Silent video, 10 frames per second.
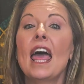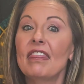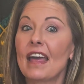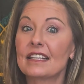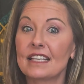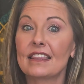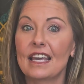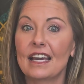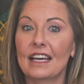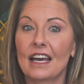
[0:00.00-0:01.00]
And that's, I
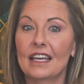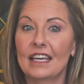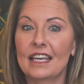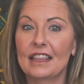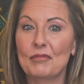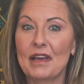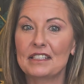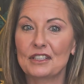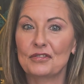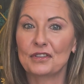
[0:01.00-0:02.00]
think, again, the
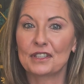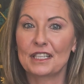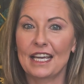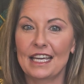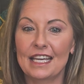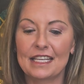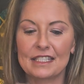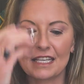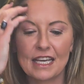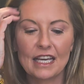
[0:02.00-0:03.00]
message for today
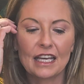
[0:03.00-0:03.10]
is,